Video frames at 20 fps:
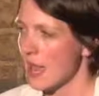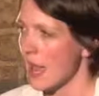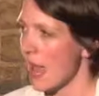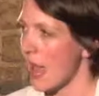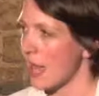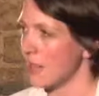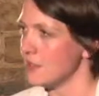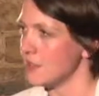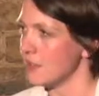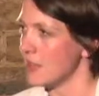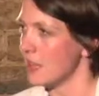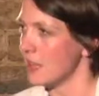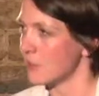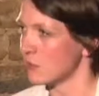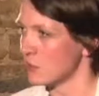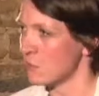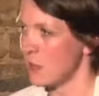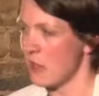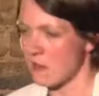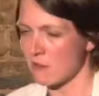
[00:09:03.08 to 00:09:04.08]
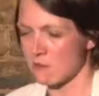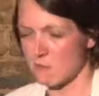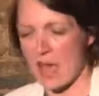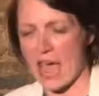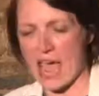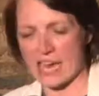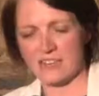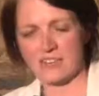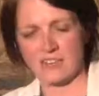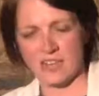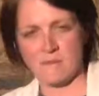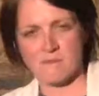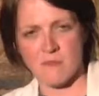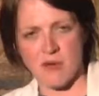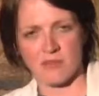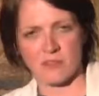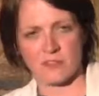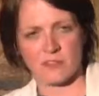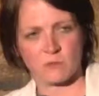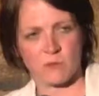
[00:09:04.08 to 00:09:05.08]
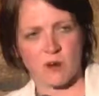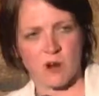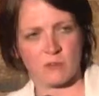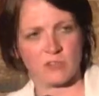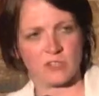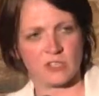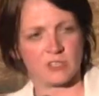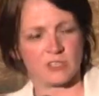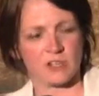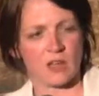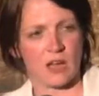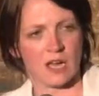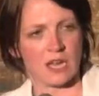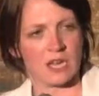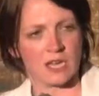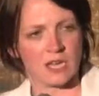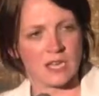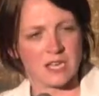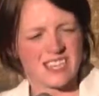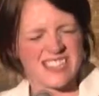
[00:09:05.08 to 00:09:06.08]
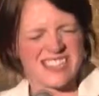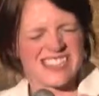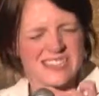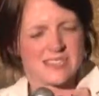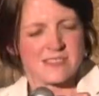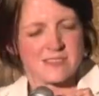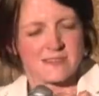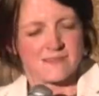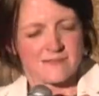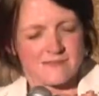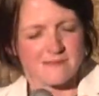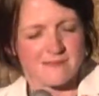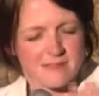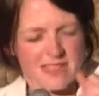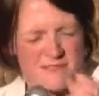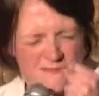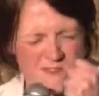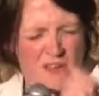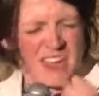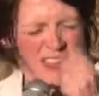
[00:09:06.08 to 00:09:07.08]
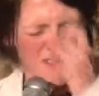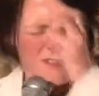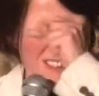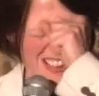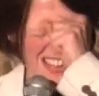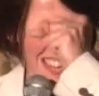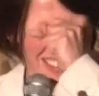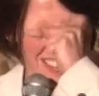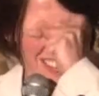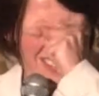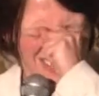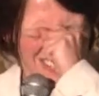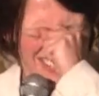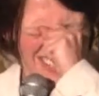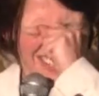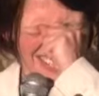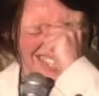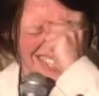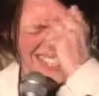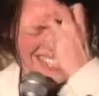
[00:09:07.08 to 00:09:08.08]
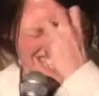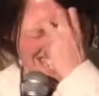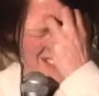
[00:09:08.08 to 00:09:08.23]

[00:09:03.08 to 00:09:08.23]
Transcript: and there was a period of about 18 months where I was just like, if I could just